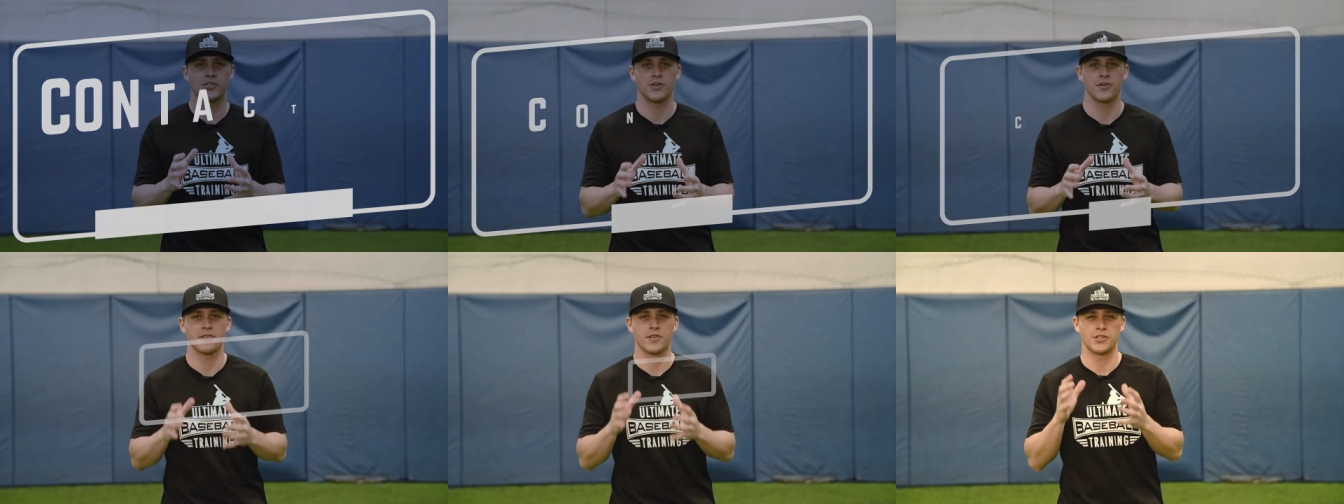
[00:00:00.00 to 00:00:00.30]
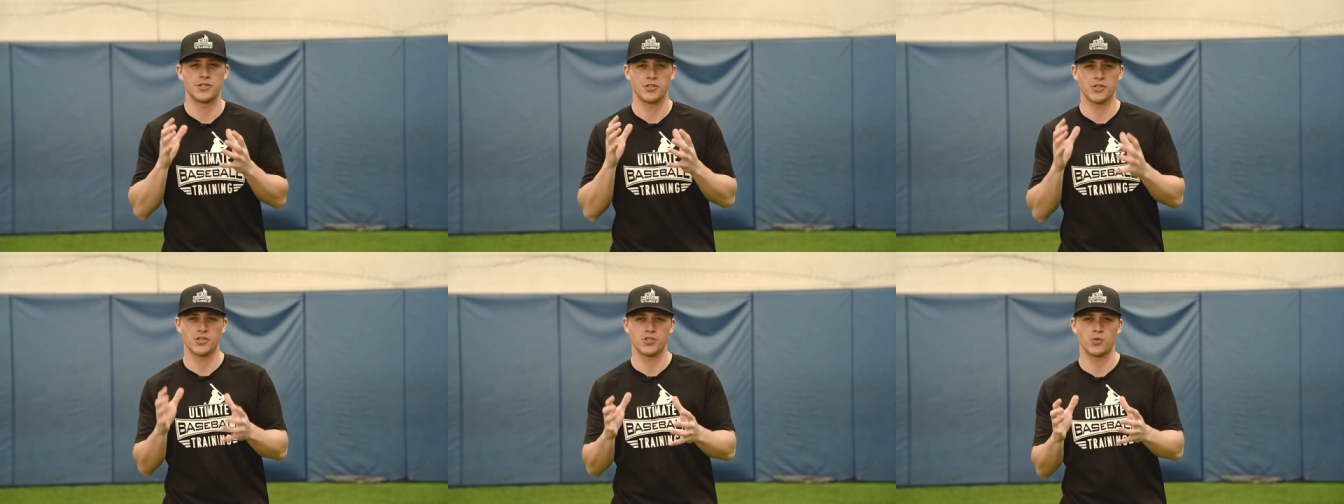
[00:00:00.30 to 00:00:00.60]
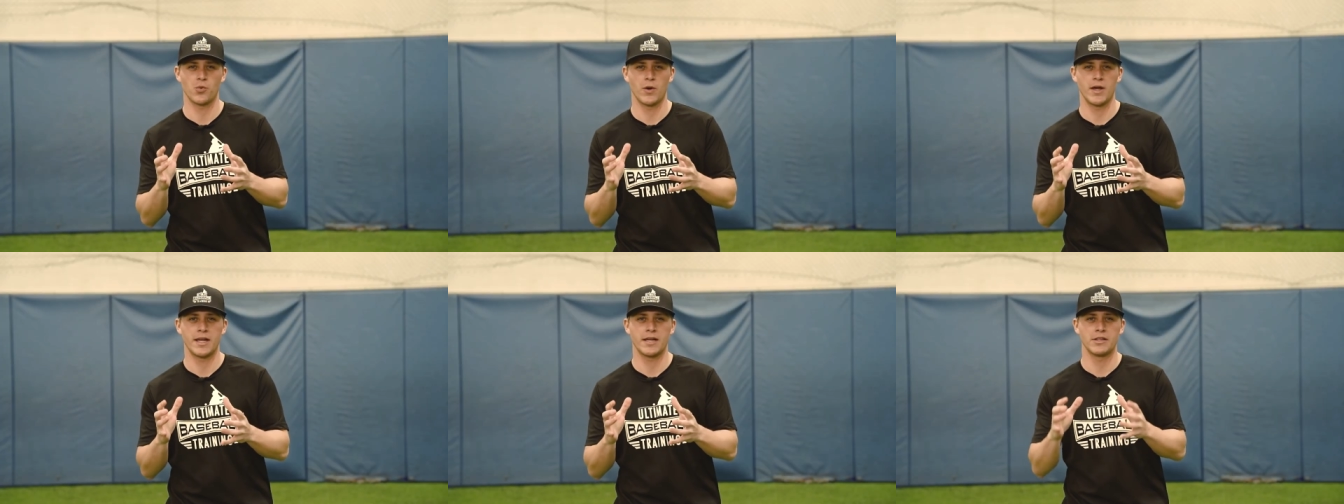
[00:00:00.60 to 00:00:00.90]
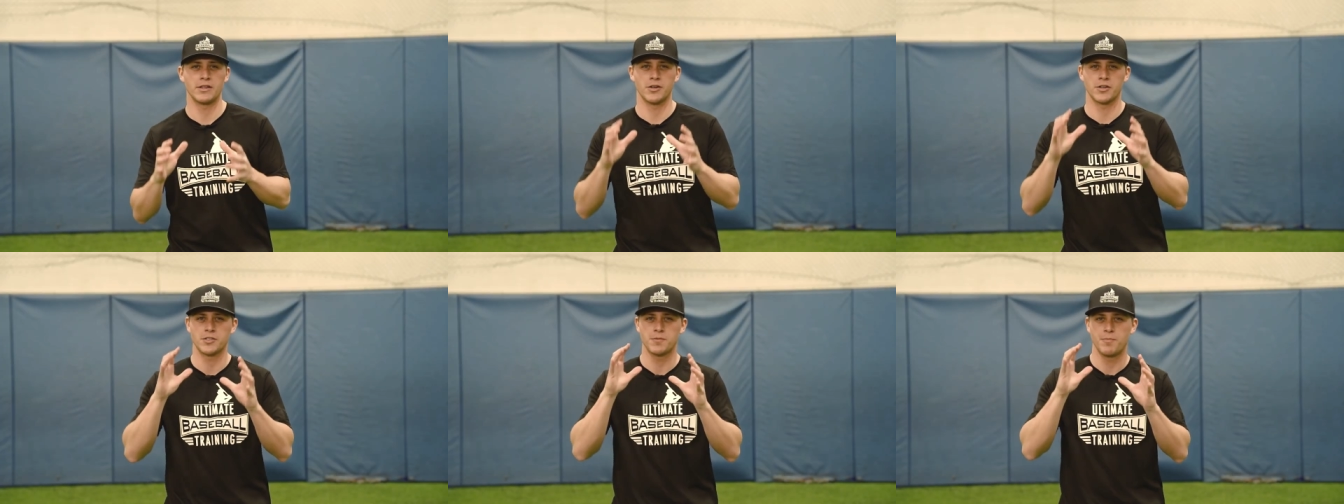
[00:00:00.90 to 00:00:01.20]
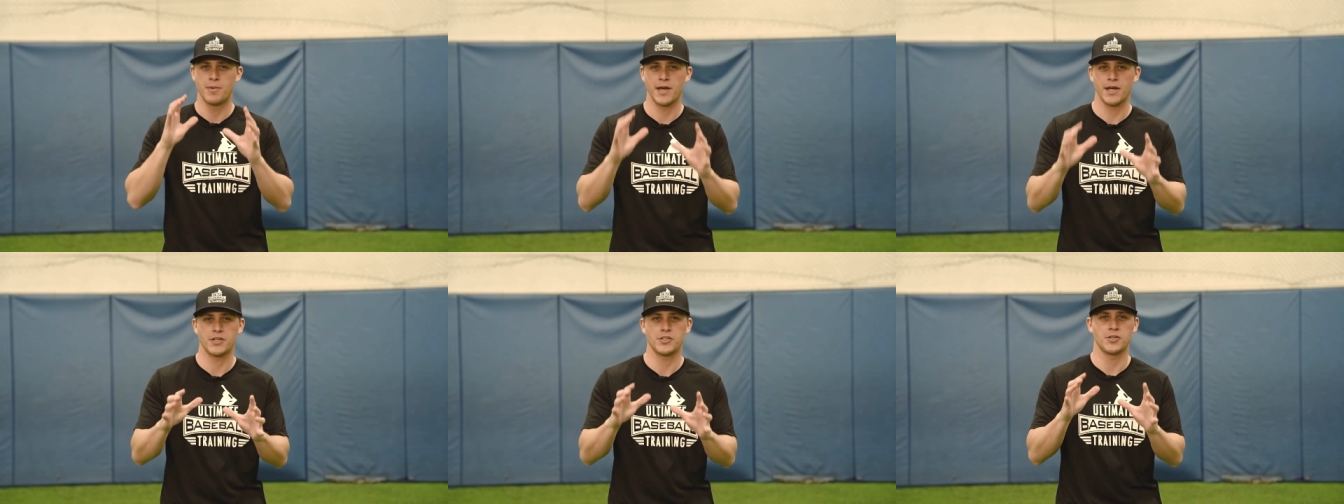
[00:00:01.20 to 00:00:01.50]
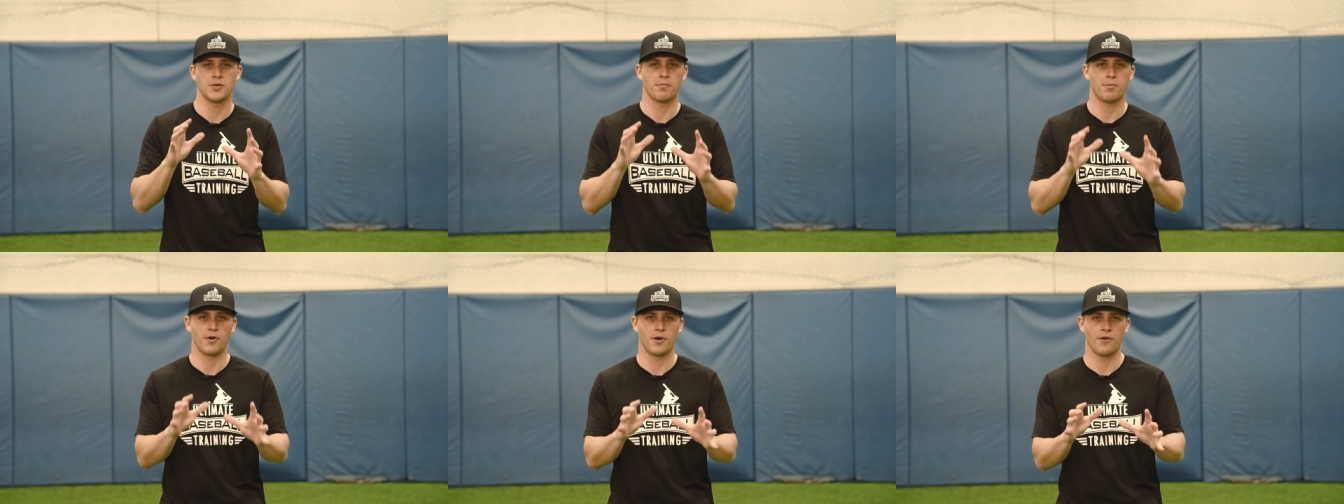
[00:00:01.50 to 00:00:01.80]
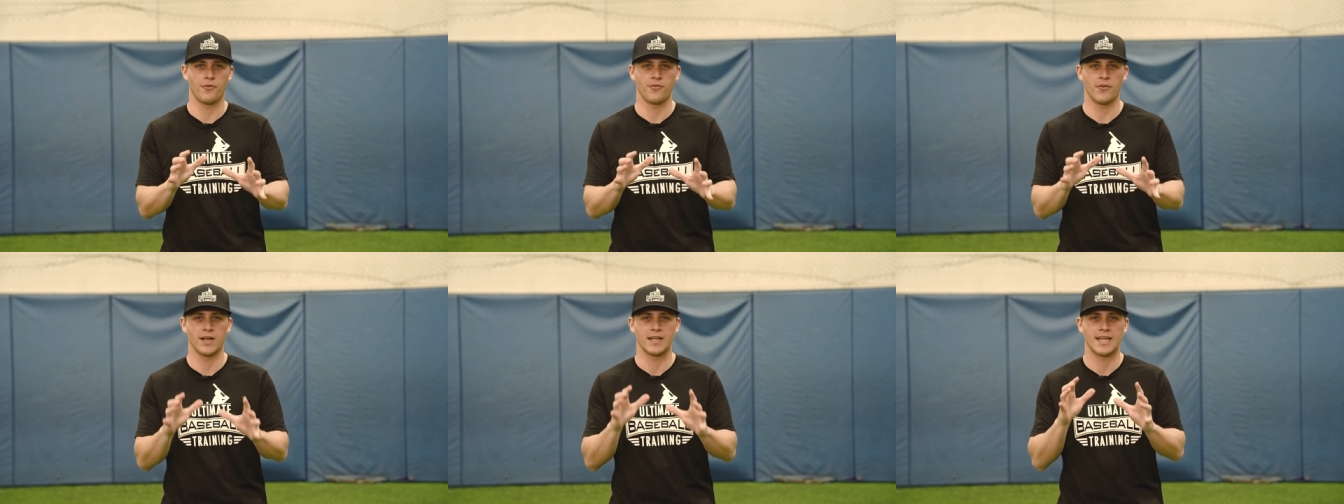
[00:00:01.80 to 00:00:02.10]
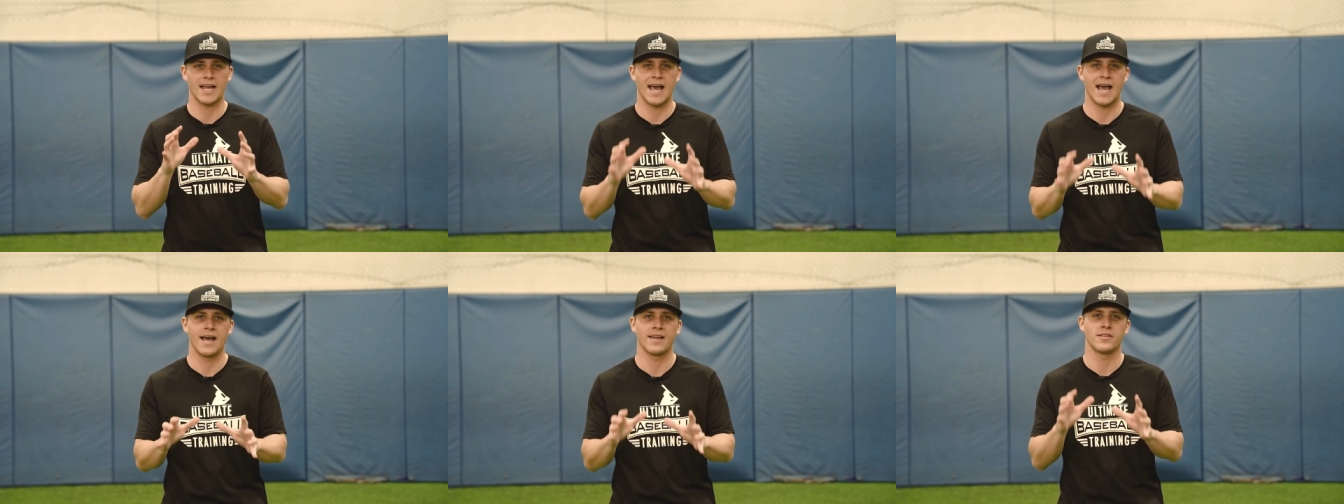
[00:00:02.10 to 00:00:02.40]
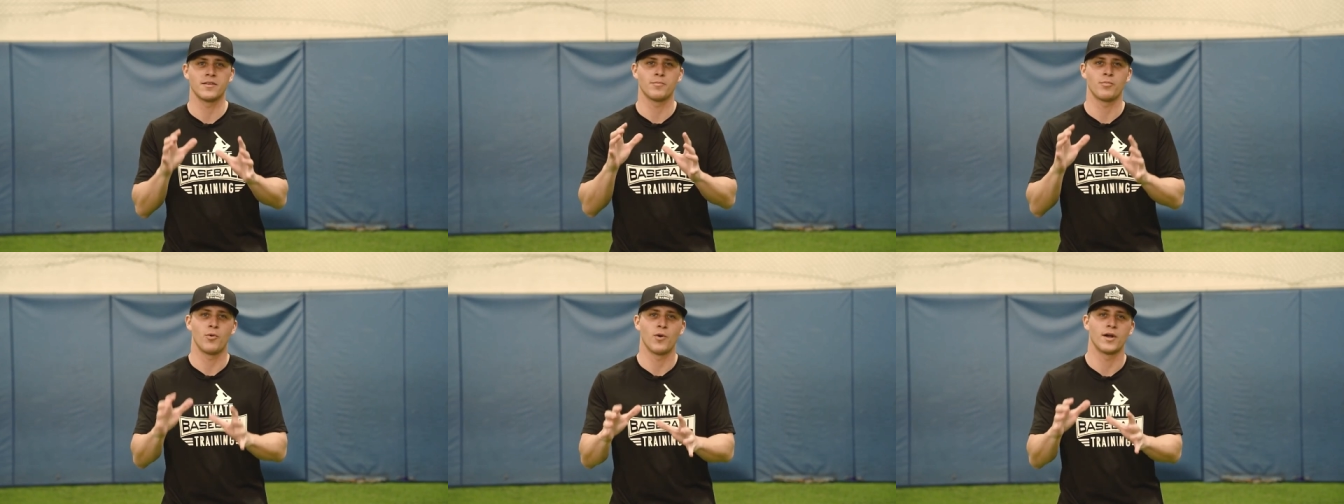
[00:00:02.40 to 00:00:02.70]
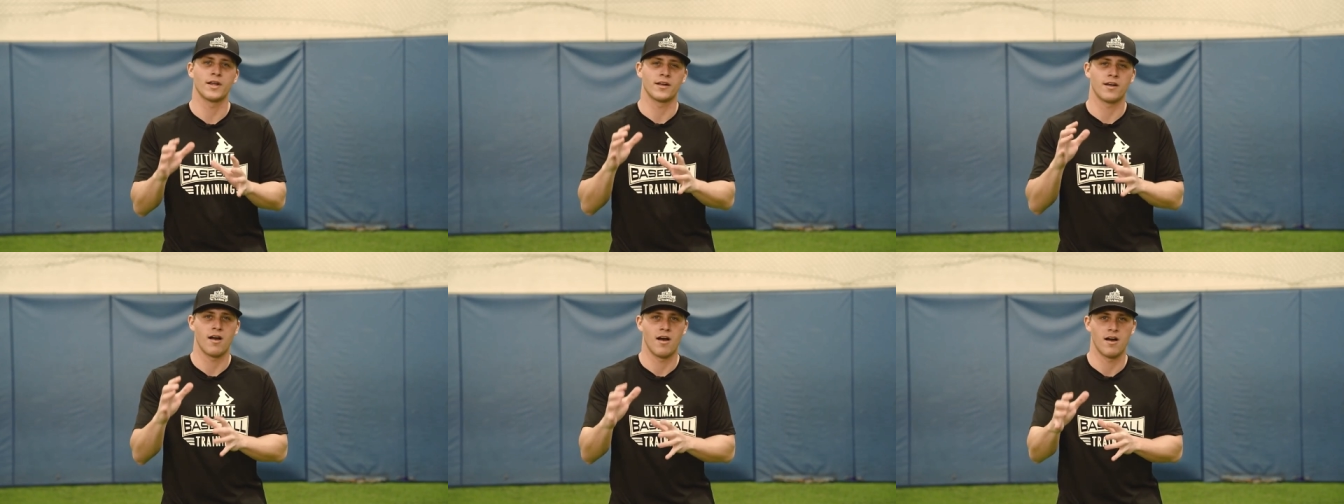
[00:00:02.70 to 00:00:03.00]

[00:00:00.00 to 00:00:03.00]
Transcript: sure that your swing looks picture perfect at the point of